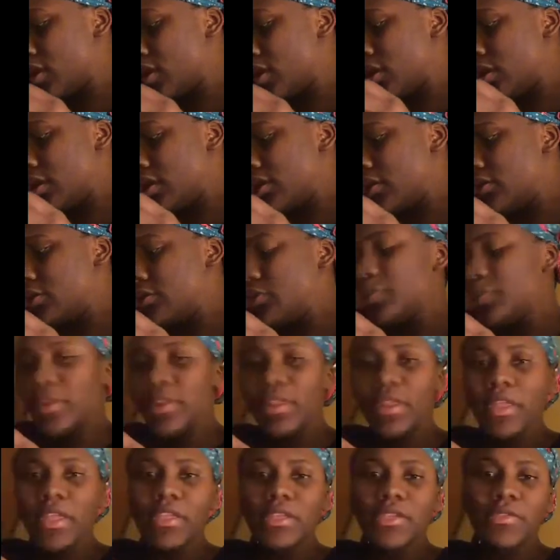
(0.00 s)
it's for
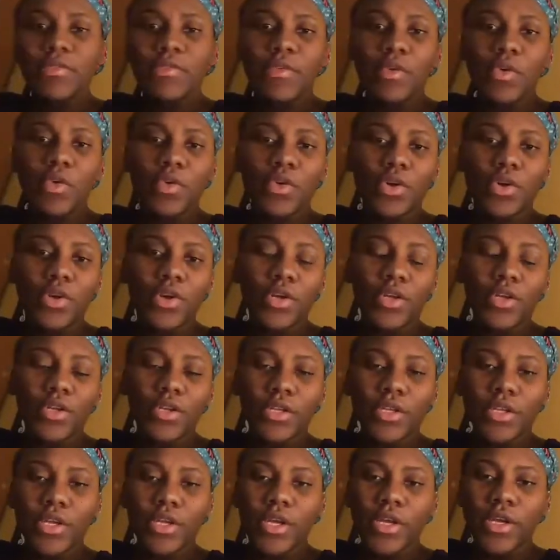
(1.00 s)
it's for
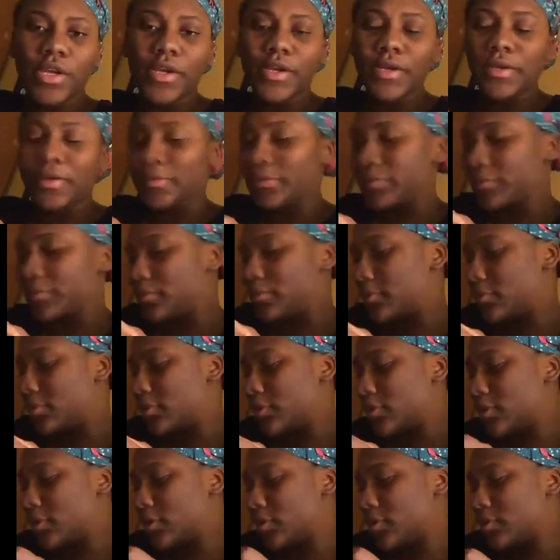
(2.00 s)
um
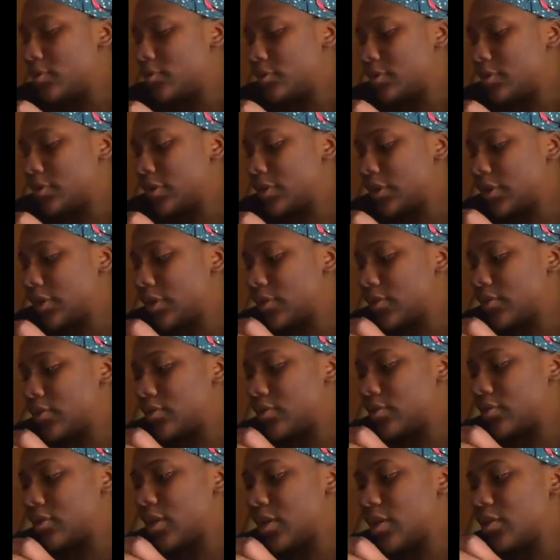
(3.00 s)
hold on one second.
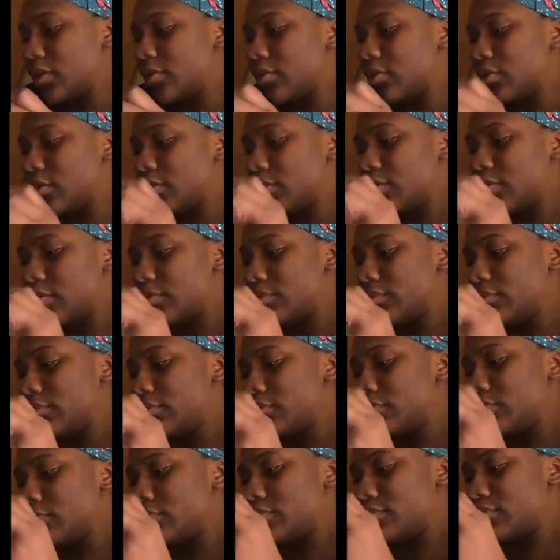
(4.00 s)
There you go, girl.
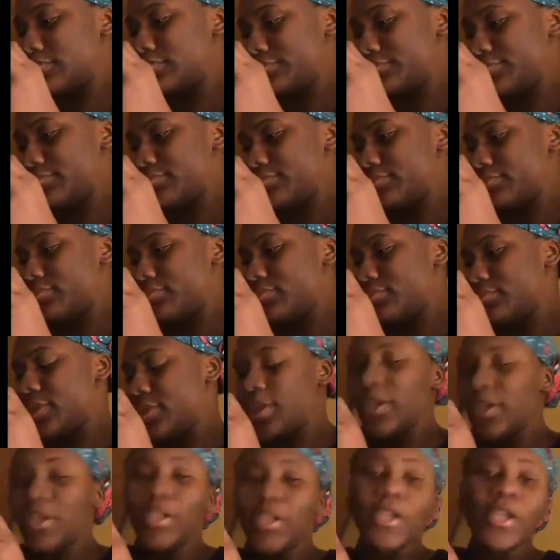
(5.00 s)
Mm-hmm.
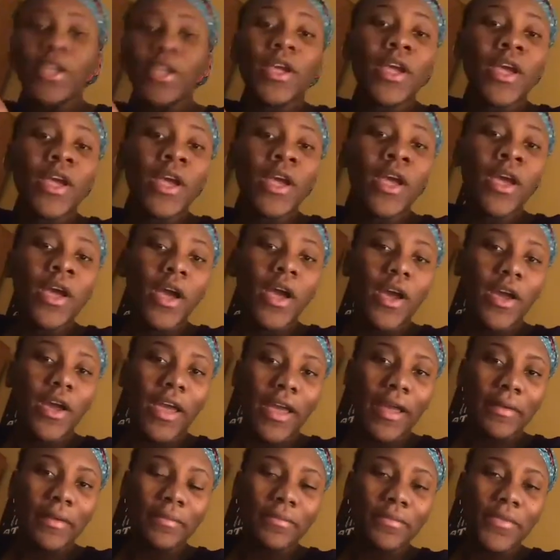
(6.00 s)
Good.
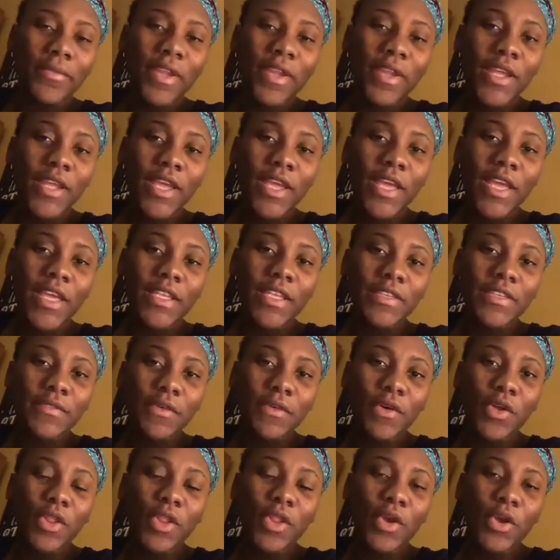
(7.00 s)
Okay it's
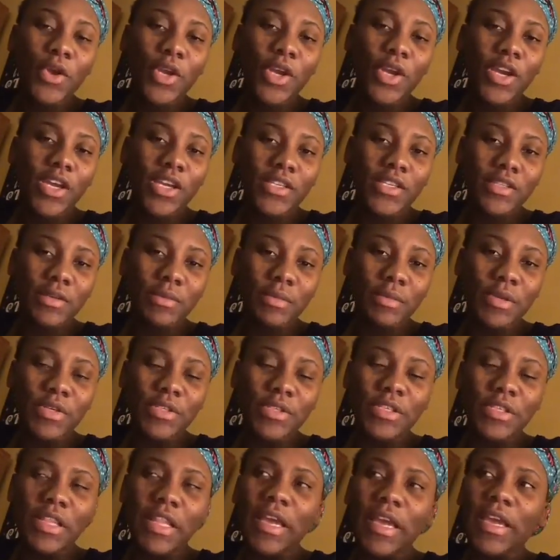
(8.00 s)
for loyal
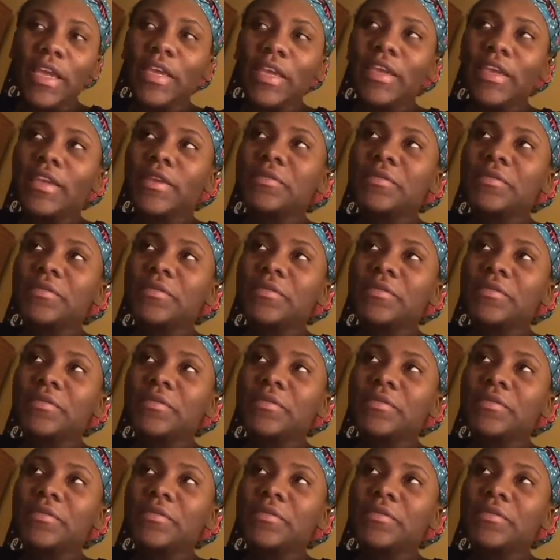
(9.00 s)
customers. Like